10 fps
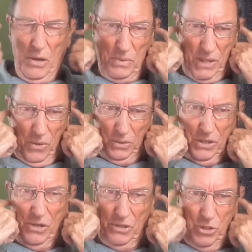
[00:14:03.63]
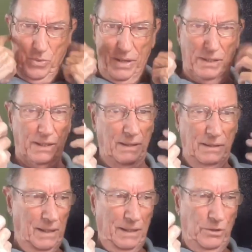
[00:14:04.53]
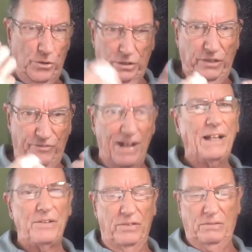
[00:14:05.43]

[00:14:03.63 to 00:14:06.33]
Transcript: was holding on to earthly values.